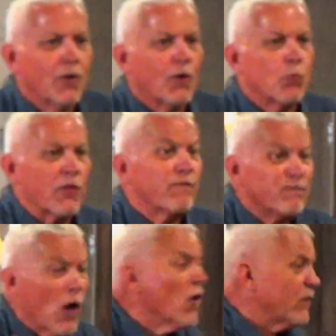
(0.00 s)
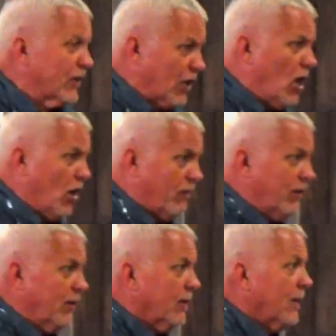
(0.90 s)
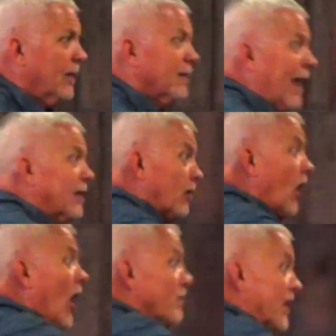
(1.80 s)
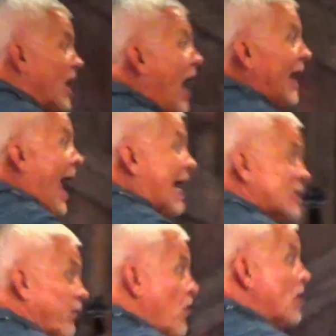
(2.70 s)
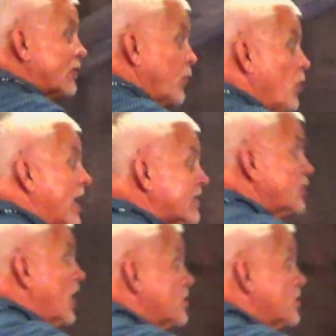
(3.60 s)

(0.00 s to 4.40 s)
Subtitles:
with a fervent love, like the love that God has for us through his son,